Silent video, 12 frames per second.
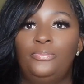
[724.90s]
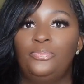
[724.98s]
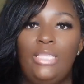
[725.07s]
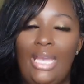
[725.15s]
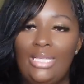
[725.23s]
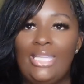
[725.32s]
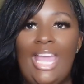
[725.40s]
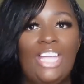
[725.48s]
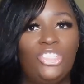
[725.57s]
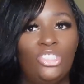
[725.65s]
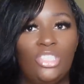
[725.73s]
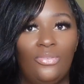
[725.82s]
yes,
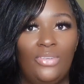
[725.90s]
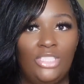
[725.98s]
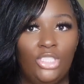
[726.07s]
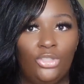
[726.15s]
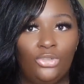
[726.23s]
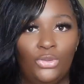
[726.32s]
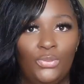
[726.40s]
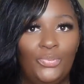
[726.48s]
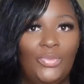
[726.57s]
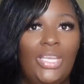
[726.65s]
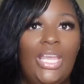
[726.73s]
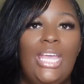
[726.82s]
add yourself into the group.
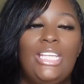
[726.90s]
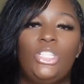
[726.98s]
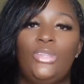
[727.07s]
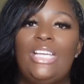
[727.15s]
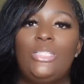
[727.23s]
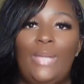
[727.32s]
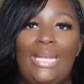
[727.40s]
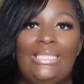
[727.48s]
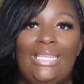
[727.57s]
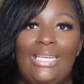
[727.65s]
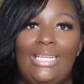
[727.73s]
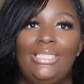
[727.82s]
So that's what I
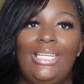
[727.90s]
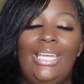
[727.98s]
did.